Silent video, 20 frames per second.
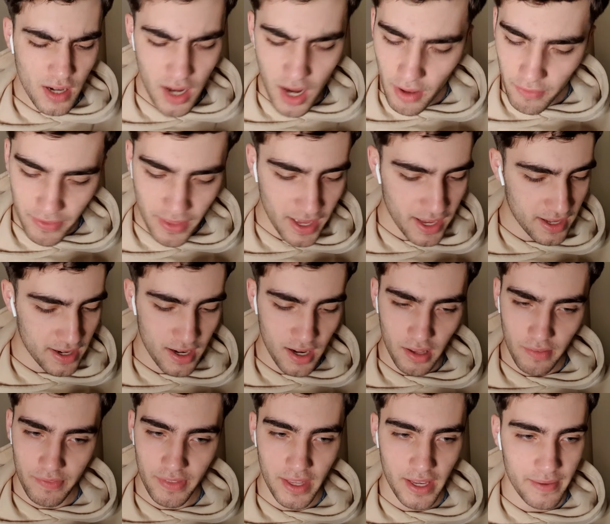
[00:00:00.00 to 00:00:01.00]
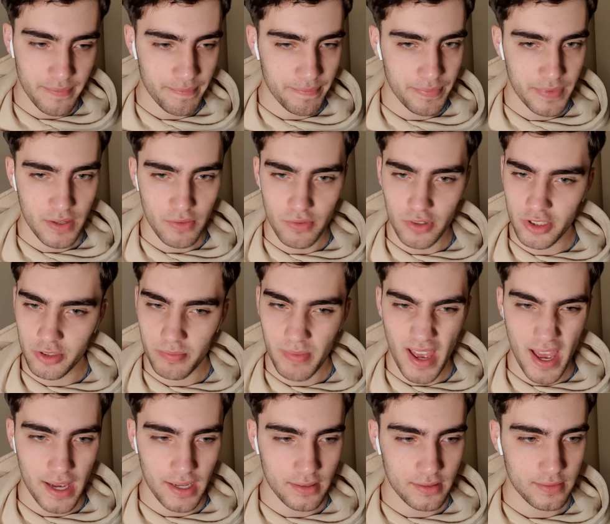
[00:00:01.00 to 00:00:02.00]
Love that, love that.
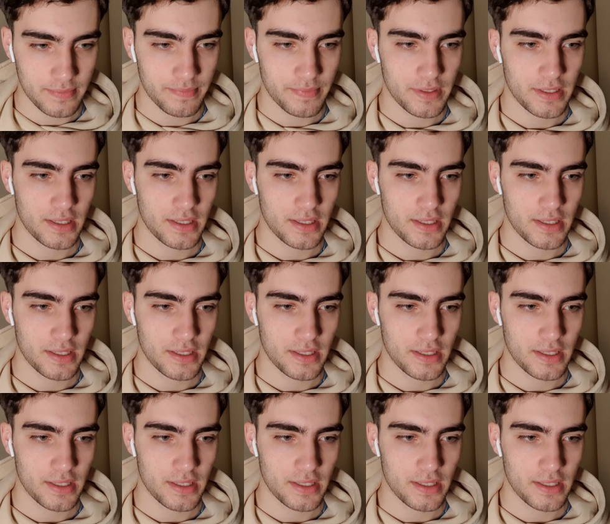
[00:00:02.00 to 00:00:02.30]
Respect.